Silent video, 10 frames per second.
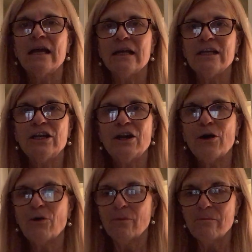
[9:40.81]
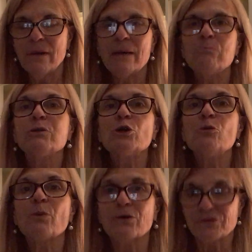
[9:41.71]
you know,
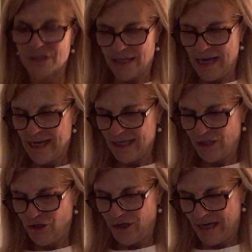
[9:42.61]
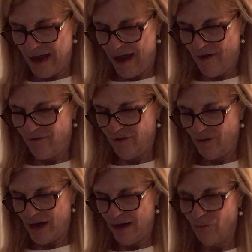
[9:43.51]
bloopers, I guess you could have
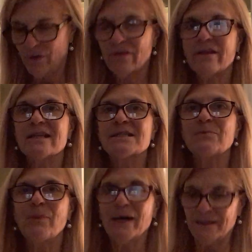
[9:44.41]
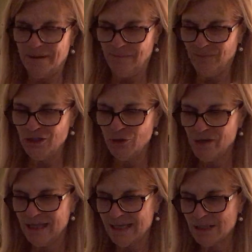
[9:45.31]
with this, but
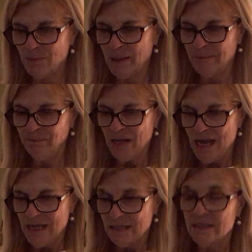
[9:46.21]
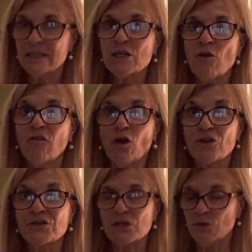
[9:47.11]
doing this. But so far
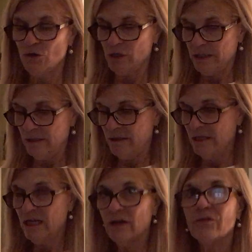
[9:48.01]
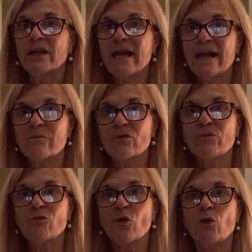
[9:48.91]
so good. You know, the camera
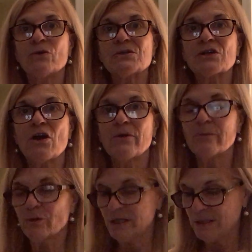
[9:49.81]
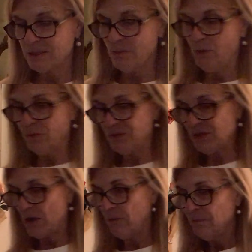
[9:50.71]
roll is going pretty smooth.
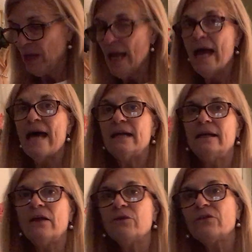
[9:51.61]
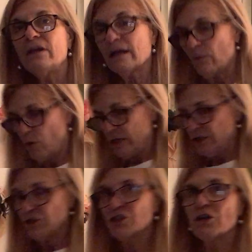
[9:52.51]
So, and another thing I wanted
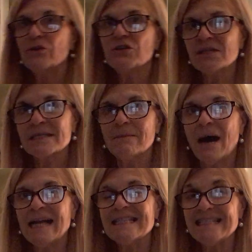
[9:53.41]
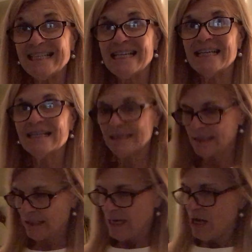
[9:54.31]
to show you, just some ideas